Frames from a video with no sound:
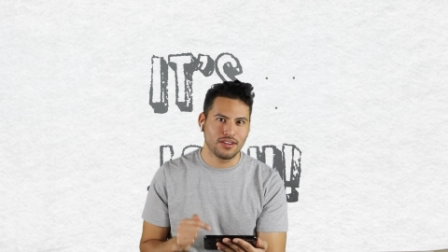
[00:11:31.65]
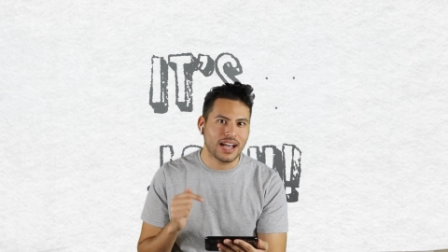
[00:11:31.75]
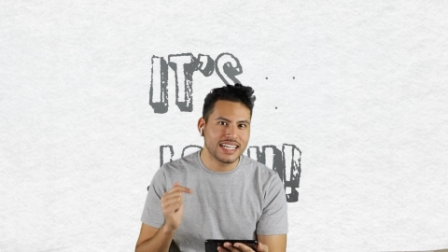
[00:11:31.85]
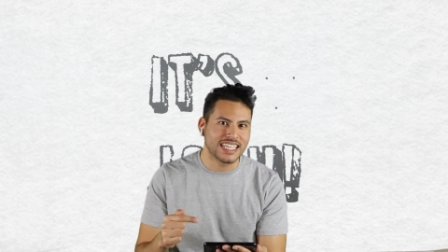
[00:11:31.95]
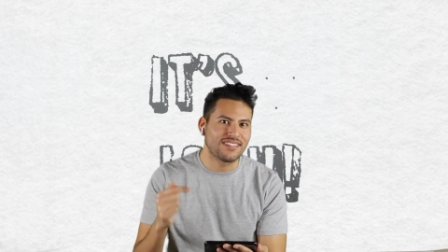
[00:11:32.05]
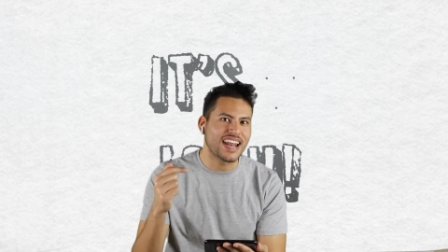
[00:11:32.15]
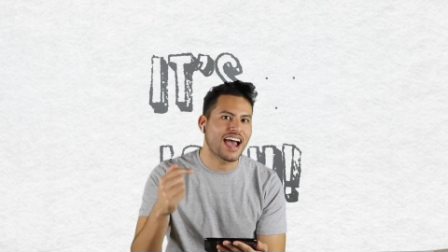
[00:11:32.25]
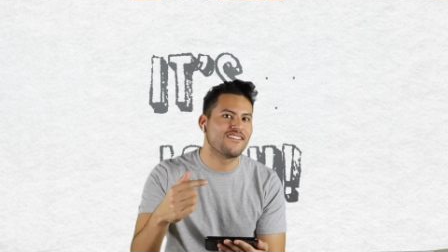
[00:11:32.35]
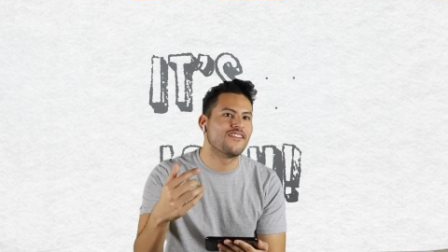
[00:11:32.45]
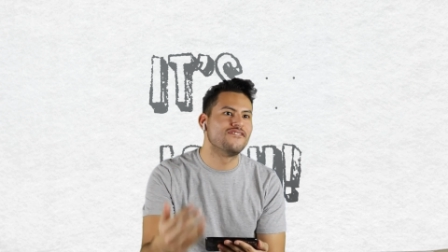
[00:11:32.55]
You guys even
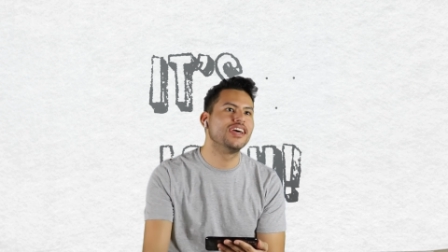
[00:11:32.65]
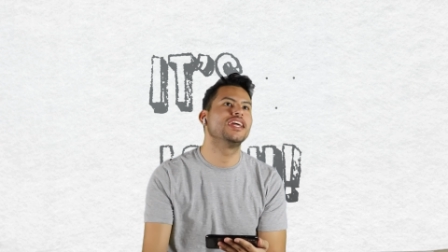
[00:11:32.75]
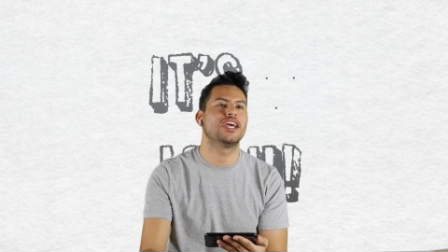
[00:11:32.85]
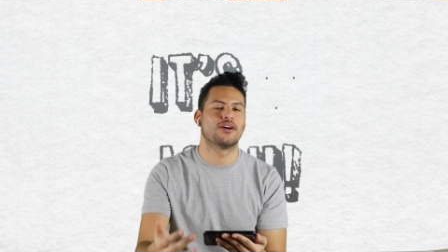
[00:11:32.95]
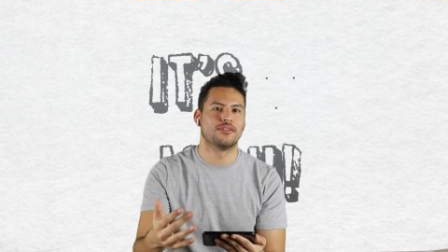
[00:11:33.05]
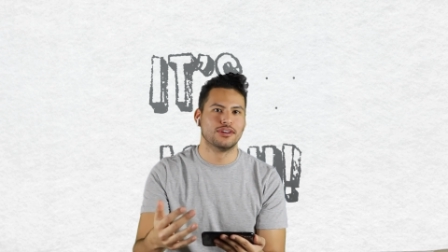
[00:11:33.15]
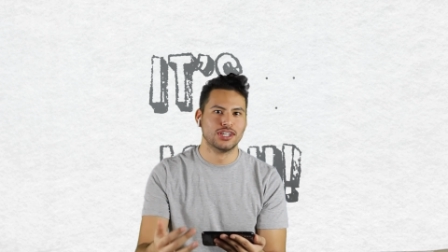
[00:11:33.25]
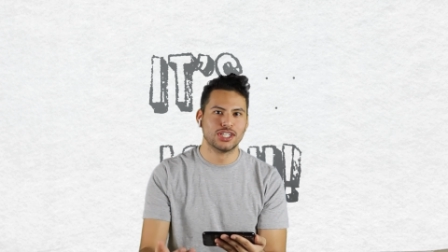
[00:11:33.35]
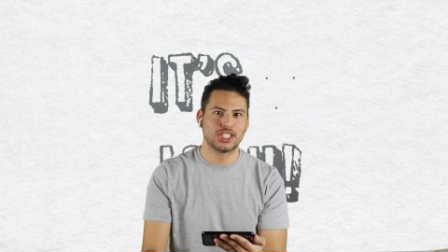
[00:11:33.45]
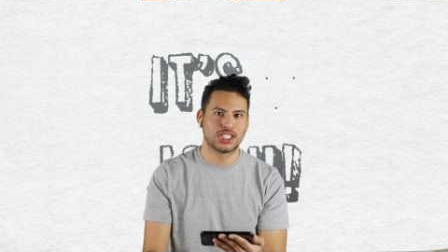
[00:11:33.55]
have a video
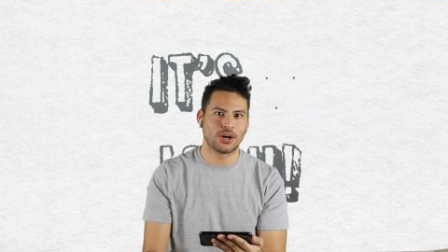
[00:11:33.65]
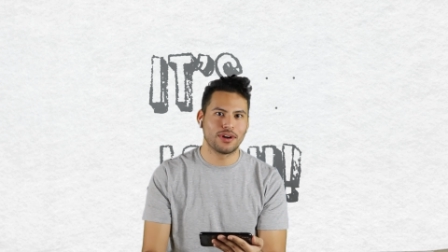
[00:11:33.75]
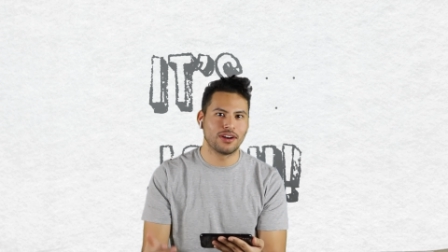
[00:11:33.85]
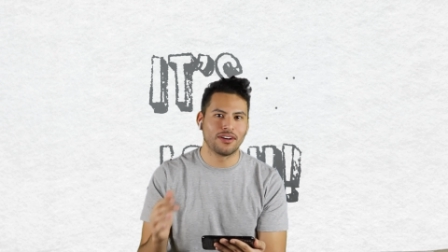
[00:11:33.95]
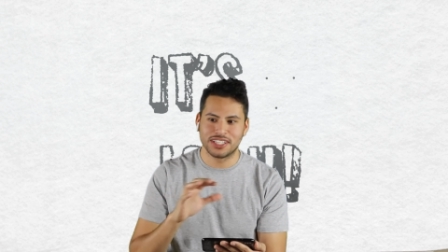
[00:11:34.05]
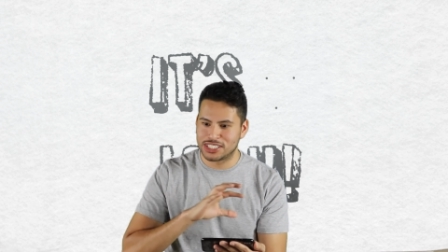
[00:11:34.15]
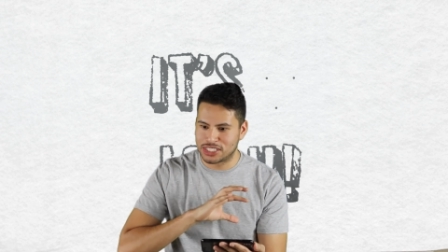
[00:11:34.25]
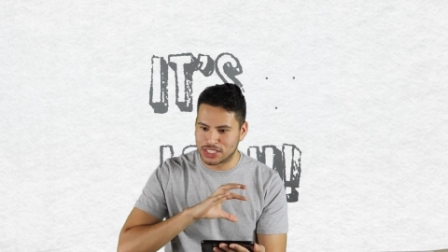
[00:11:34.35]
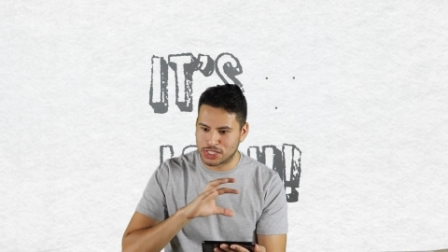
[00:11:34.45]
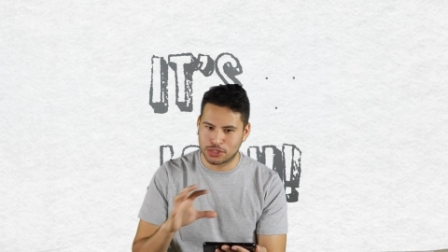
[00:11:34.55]
showing all these
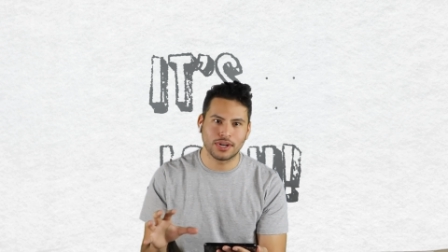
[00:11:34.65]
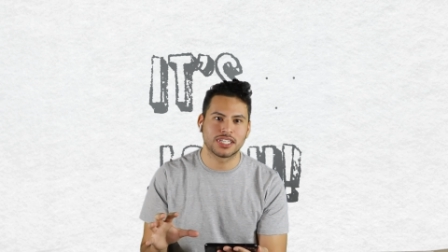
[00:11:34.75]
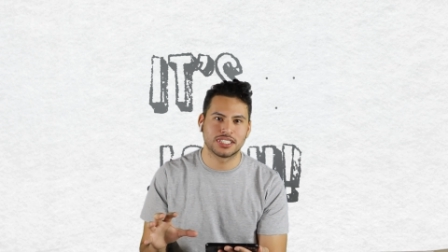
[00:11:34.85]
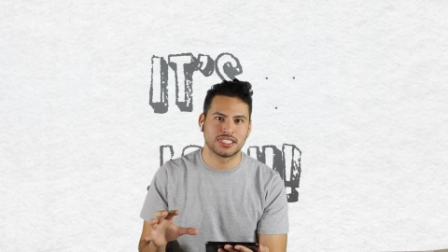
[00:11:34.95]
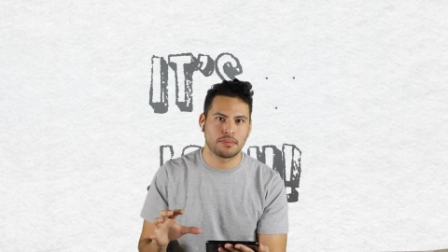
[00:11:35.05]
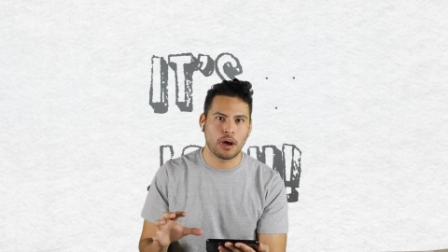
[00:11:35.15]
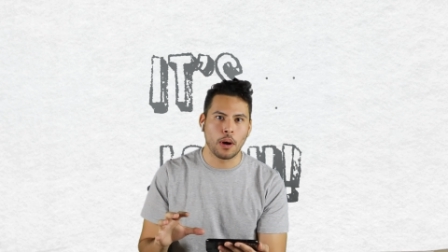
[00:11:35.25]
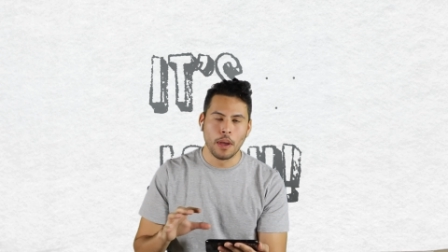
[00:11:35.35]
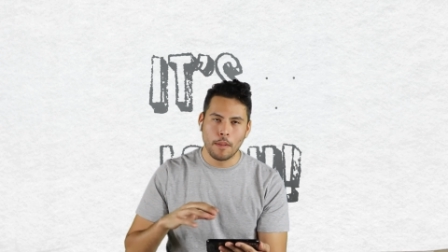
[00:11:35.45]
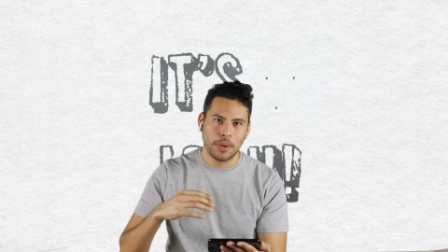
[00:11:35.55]
destructions
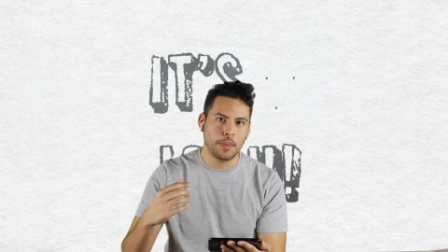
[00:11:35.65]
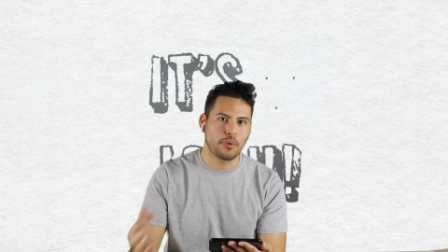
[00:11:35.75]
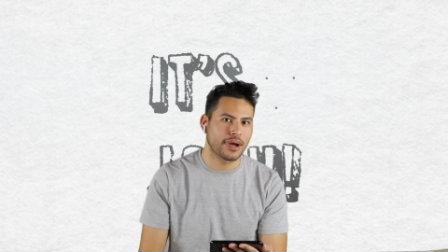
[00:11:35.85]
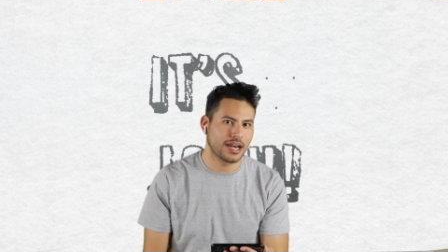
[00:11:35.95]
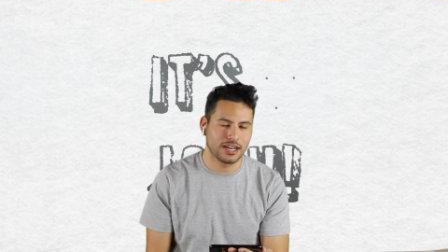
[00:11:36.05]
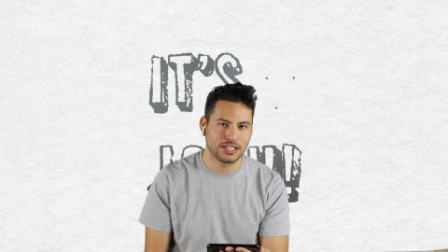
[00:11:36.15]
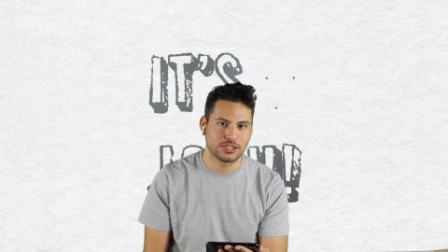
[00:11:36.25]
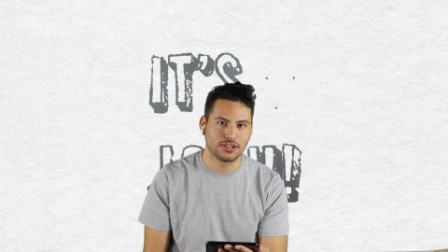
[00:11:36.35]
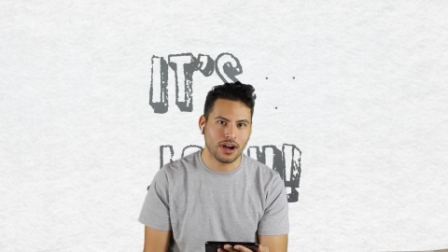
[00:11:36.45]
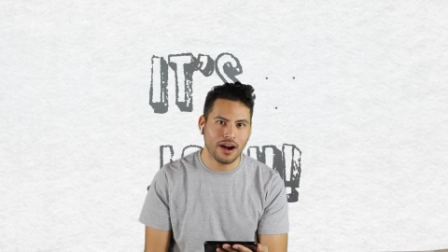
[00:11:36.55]
about people getting
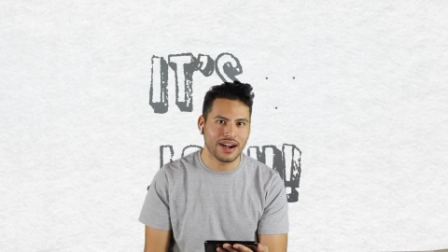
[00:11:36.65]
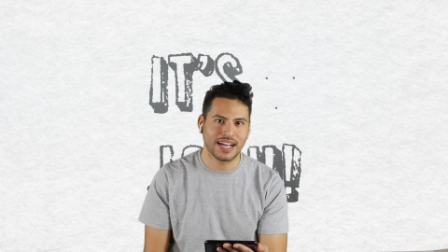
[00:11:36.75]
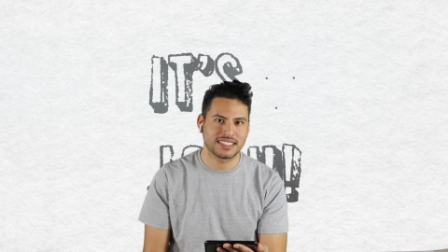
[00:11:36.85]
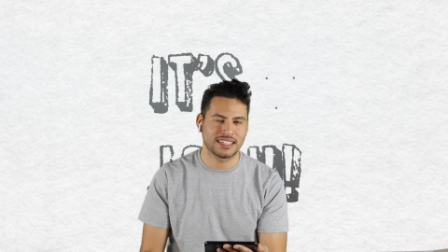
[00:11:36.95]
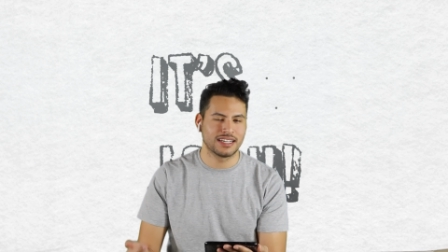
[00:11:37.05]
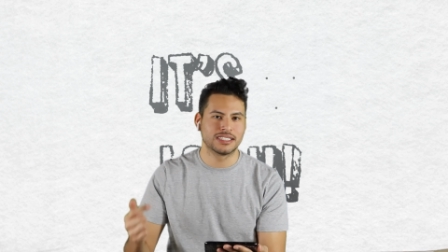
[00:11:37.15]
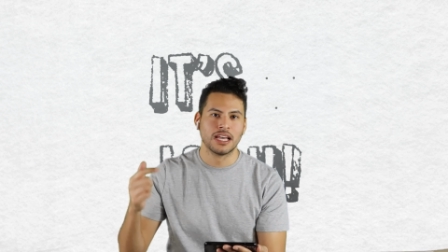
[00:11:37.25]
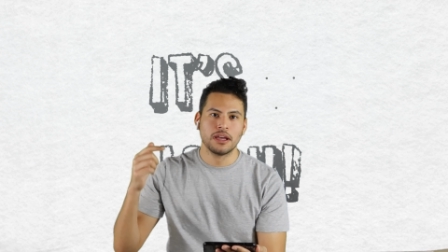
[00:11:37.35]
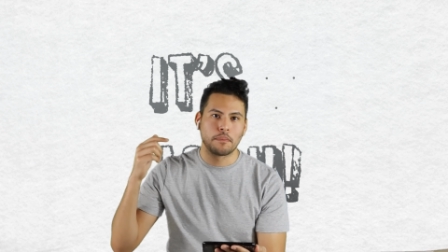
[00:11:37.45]
into car accidents,